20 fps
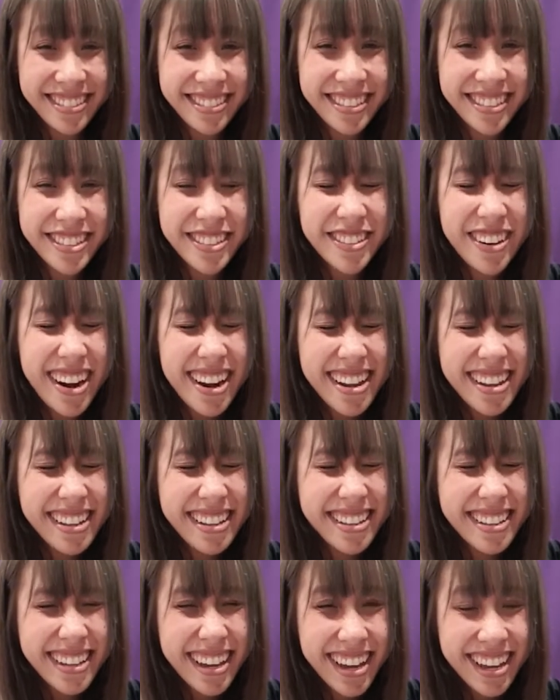
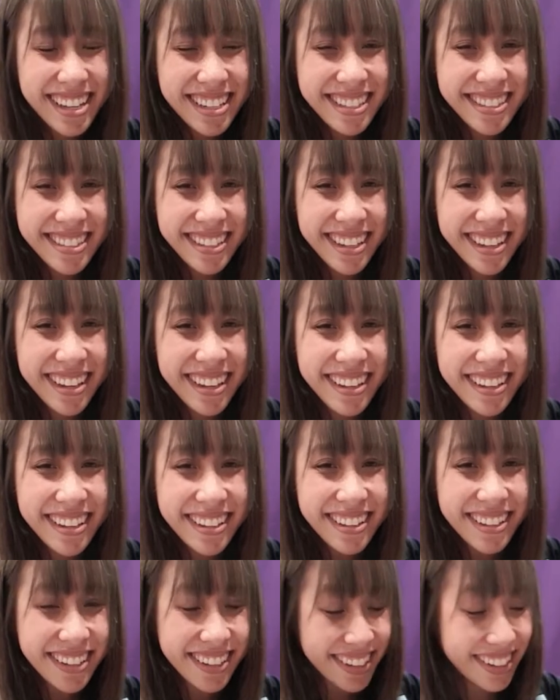Great
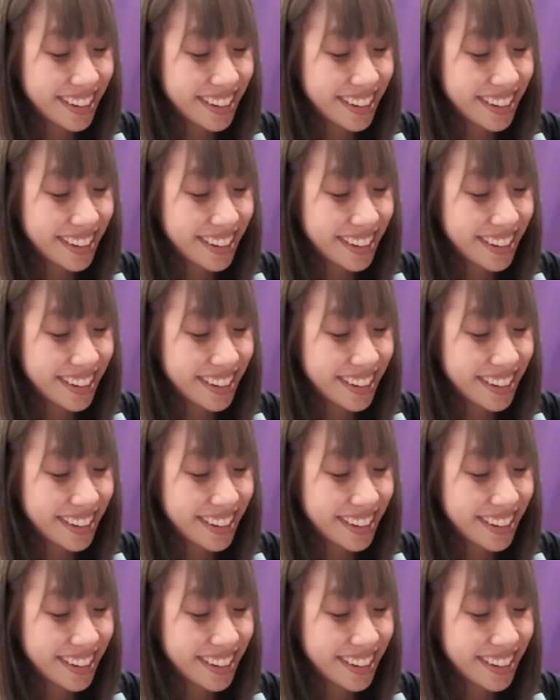guessing.